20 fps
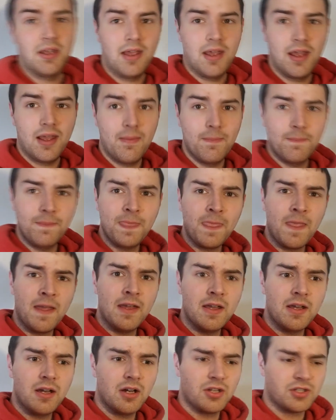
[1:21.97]

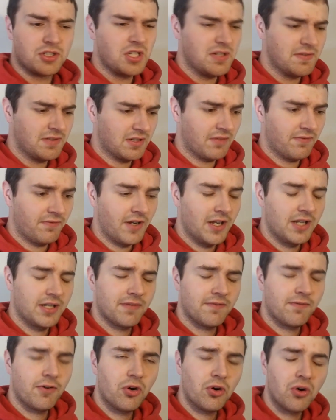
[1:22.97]
I'll see if I can find
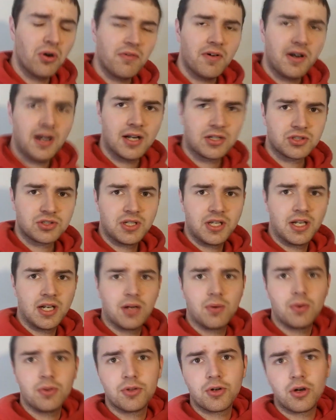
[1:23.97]
a photo of it actually, and
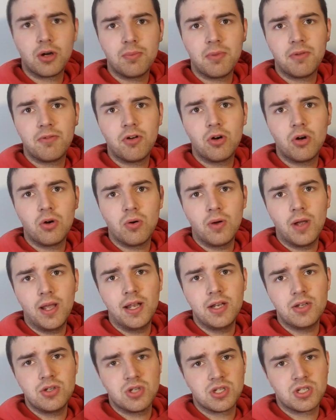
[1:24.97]
I will drop the photo
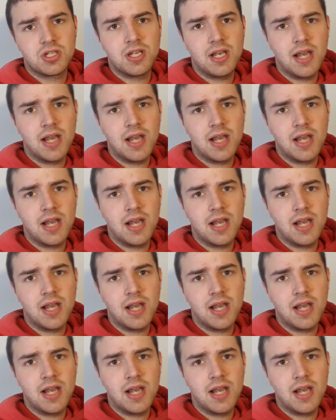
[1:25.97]
in just